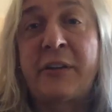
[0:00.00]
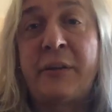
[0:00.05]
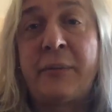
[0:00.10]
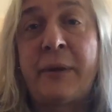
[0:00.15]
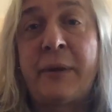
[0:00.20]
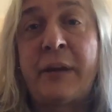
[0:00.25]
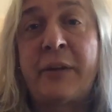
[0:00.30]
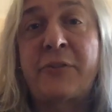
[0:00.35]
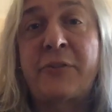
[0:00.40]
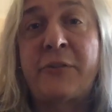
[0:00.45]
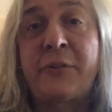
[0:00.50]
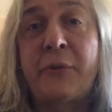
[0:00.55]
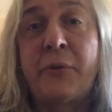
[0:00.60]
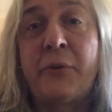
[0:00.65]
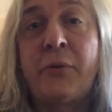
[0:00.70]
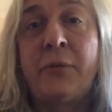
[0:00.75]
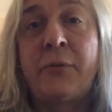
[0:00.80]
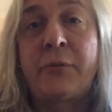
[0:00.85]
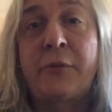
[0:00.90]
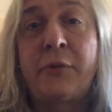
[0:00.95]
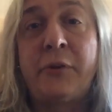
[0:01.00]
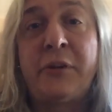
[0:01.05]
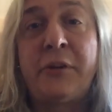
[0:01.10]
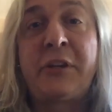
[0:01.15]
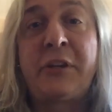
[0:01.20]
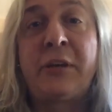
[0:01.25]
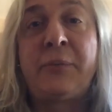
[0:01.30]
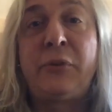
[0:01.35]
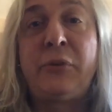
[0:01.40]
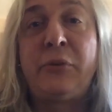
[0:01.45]
and ambassador over at
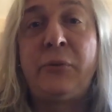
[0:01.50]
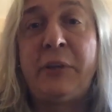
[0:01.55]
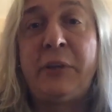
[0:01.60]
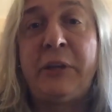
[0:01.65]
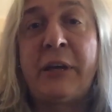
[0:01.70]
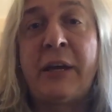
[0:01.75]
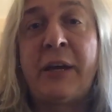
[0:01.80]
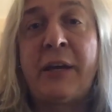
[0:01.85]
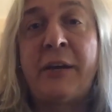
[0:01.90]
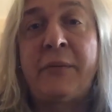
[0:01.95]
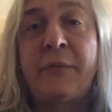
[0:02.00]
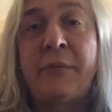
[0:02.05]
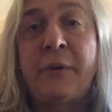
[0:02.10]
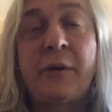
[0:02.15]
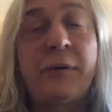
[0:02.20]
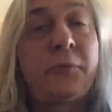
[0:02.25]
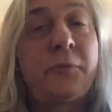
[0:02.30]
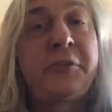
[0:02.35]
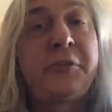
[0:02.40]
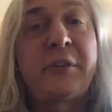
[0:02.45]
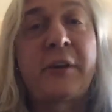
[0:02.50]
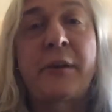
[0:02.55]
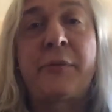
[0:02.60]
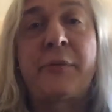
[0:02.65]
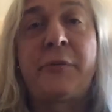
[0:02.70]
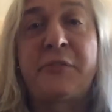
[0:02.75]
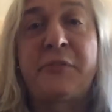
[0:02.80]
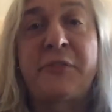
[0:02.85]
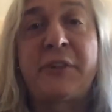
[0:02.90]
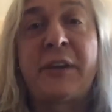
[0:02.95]
WEI, a
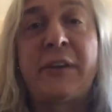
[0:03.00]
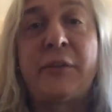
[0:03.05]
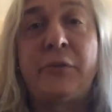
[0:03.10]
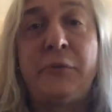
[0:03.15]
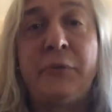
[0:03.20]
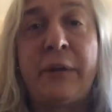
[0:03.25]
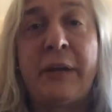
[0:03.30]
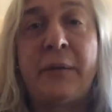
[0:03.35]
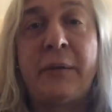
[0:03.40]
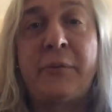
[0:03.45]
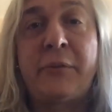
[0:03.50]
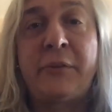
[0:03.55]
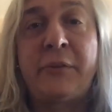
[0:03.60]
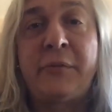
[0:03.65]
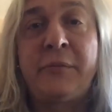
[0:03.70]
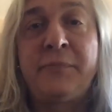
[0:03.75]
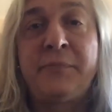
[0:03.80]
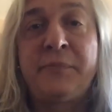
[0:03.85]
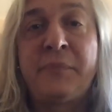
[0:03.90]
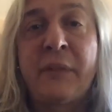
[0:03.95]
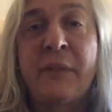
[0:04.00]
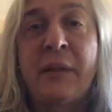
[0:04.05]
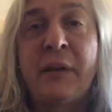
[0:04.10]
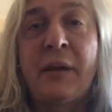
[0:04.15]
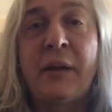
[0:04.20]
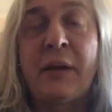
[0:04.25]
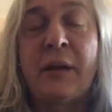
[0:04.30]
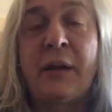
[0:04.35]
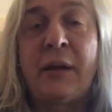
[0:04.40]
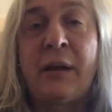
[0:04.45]
reseller in Salem, New Hampshire.
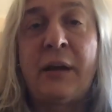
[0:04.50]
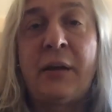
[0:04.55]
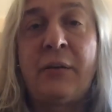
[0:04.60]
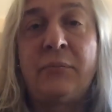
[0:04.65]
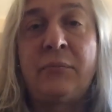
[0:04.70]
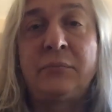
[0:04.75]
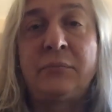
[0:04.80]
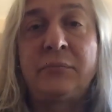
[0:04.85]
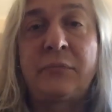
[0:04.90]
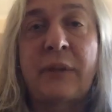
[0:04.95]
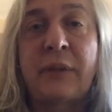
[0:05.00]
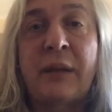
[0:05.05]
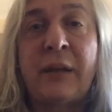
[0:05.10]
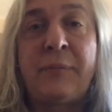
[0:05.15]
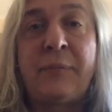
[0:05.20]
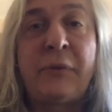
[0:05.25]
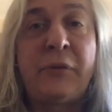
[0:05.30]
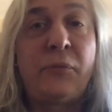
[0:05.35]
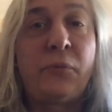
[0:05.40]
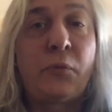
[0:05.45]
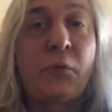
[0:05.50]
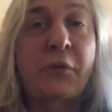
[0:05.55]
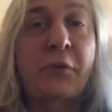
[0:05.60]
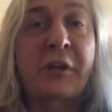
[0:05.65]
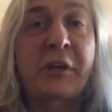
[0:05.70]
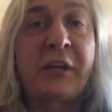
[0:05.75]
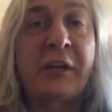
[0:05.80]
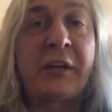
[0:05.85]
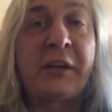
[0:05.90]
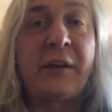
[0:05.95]
Um, I've been
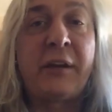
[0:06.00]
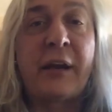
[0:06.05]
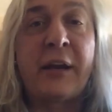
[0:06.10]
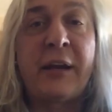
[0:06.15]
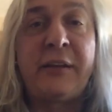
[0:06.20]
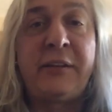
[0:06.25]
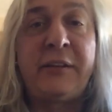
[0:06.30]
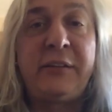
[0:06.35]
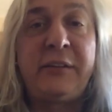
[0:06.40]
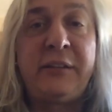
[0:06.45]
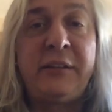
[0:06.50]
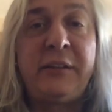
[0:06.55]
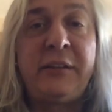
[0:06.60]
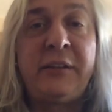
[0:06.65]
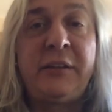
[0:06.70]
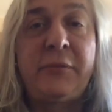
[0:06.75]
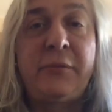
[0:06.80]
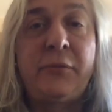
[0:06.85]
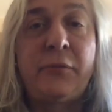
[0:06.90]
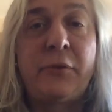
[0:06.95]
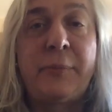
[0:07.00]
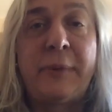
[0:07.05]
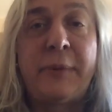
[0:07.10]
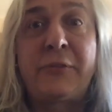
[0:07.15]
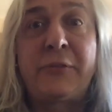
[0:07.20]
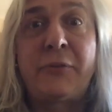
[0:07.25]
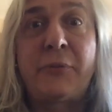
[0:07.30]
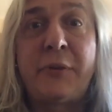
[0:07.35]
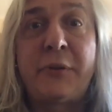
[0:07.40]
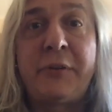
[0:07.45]
working in IT for
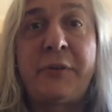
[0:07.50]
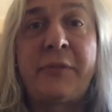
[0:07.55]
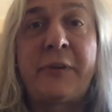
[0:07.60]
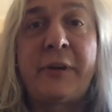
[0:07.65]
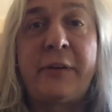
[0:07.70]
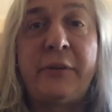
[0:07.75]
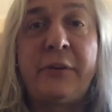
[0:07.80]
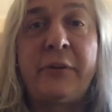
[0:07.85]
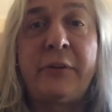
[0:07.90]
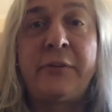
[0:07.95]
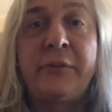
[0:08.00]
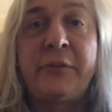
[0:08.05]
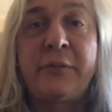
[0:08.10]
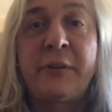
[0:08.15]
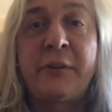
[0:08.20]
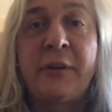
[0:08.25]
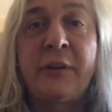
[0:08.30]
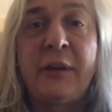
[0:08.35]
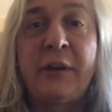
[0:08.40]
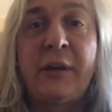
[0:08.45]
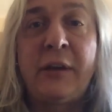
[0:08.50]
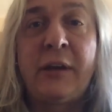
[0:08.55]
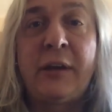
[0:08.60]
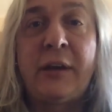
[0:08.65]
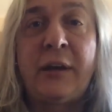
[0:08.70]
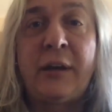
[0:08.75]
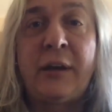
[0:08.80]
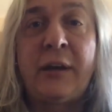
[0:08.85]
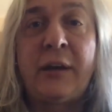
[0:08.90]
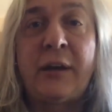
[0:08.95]
about 25 years.
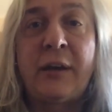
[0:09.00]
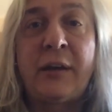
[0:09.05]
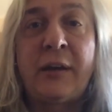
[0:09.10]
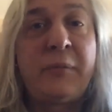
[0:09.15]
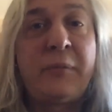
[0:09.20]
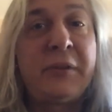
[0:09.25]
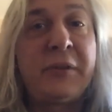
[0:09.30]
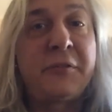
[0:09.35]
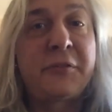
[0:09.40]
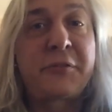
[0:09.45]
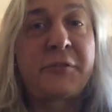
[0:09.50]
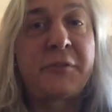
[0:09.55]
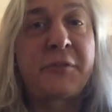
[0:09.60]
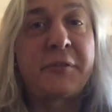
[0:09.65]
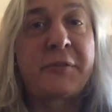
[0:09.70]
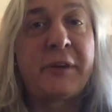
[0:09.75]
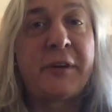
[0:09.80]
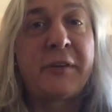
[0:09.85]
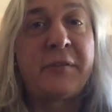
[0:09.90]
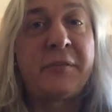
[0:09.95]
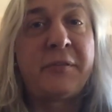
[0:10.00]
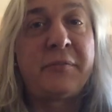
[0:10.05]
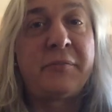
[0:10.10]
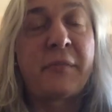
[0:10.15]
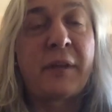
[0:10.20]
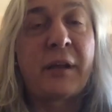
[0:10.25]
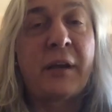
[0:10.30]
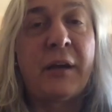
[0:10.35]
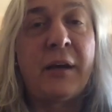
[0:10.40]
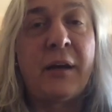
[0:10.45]
Uh, I've been certified in
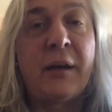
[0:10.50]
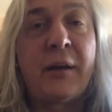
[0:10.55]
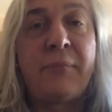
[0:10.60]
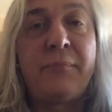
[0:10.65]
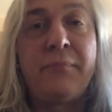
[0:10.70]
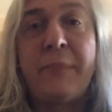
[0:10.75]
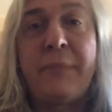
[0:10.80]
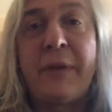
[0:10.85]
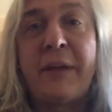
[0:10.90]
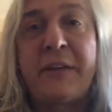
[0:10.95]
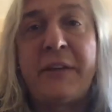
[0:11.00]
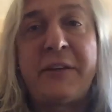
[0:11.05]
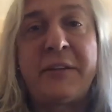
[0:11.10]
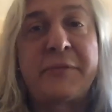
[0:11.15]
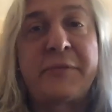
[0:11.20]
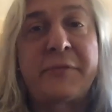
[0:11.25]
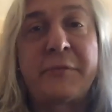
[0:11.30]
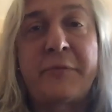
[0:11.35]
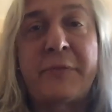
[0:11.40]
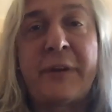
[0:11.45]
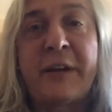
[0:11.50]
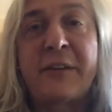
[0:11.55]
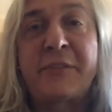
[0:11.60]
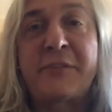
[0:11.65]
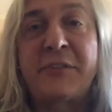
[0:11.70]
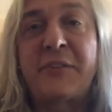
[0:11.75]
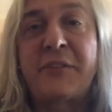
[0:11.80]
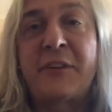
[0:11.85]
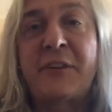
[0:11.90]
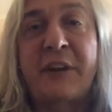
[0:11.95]
uh, many different
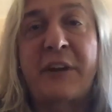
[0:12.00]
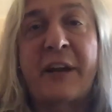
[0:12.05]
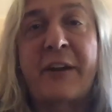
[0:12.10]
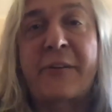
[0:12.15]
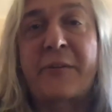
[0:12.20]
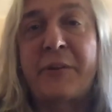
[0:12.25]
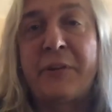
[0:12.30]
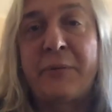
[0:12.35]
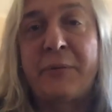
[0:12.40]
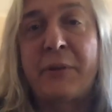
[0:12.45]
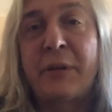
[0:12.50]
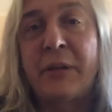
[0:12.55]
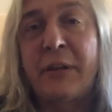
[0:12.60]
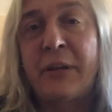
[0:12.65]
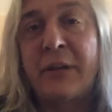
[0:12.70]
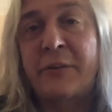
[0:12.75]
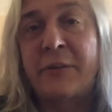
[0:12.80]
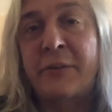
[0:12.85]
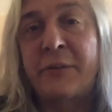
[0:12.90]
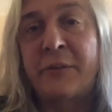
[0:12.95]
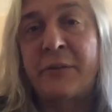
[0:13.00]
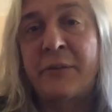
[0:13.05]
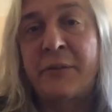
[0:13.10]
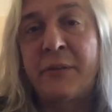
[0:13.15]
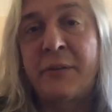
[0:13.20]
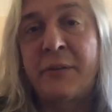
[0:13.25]
facets as an acronym collector,